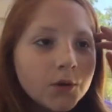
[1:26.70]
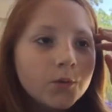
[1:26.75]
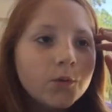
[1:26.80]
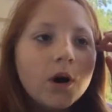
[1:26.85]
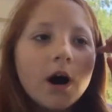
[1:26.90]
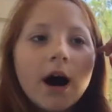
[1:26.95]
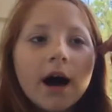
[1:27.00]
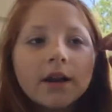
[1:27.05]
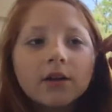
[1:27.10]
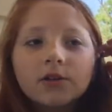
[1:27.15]

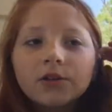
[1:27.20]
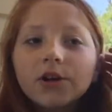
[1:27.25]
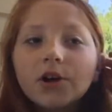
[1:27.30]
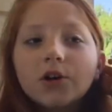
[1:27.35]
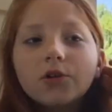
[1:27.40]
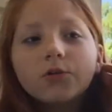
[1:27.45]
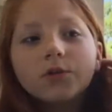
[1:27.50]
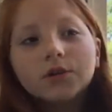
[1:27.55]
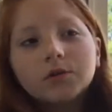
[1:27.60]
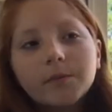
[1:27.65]
well, I don't
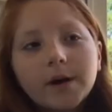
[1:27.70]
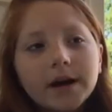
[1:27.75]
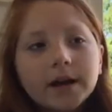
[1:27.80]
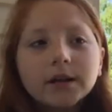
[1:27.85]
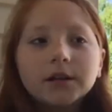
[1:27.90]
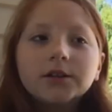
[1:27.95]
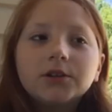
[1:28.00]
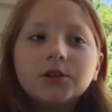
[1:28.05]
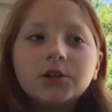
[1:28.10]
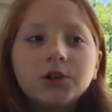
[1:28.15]
know, what am I
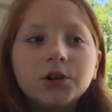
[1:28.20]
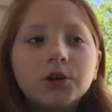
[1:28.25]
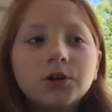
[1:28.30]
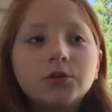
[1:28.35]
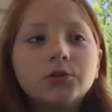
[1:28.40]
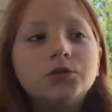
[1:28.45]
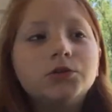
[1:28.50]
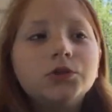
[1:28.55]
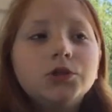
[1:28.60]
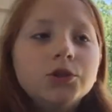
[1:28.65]
gonna
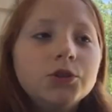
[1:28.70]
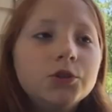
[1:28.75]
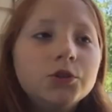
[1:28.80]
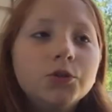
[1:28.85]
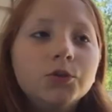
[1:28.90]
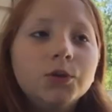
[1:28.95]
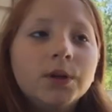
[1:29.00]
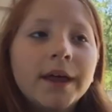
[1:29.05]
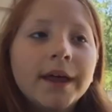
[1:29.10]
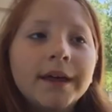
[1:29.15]
go do?
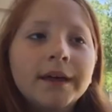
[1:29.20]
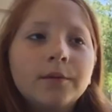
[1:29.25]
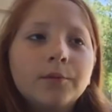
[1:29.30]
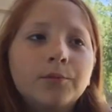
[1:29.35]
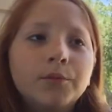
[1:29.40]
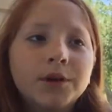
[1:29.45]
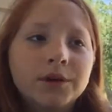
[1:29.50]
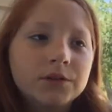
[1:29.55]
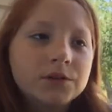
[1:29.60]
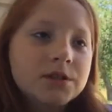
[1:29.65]

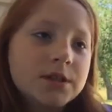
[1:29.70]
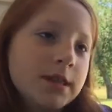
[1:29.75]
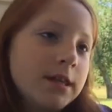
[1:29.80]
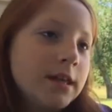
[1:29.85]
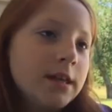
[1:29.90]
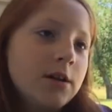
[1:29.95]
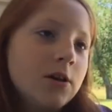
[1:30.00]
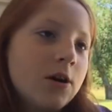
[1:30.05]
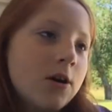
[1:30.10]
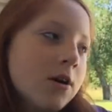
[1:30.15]
Bring her to
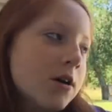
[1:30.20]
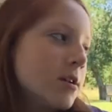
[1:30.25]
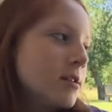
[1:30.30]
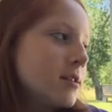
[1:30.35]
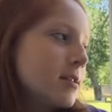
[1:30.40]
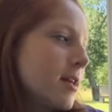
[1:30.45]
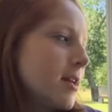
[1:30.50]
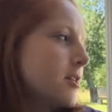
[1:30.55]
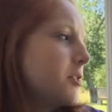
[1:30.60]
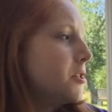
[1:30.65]
the ER
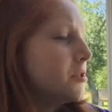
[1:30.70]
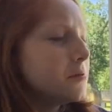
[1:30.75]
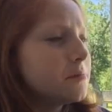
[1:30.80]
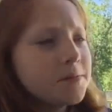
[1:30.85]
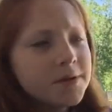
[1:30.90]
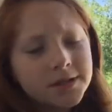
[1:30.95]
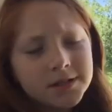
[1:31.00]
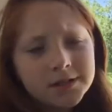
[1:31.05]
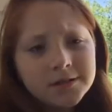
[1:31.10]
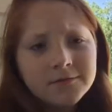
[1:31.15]
and say she's
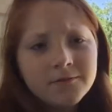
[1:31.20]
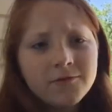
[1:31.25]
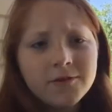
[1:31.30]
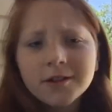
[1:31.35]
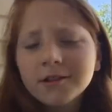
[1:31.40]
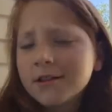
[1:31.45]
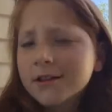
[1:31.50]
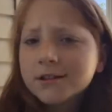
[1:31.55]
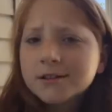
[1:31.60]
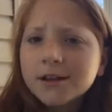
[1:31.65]
been
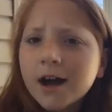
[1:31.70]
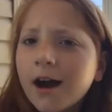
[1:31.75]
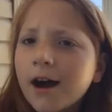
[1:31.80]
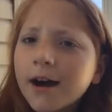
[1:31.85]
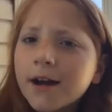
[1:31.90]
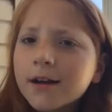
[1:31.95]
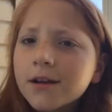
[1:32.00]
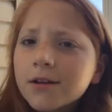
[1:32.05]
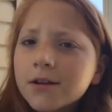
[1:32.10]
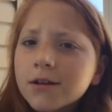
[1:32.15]
feeling
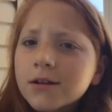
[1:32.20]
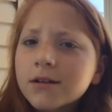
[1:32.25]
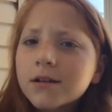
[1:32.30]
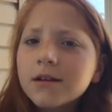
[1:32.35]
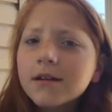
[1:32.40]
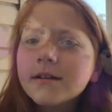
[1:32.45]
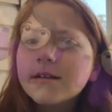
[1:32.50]
tired?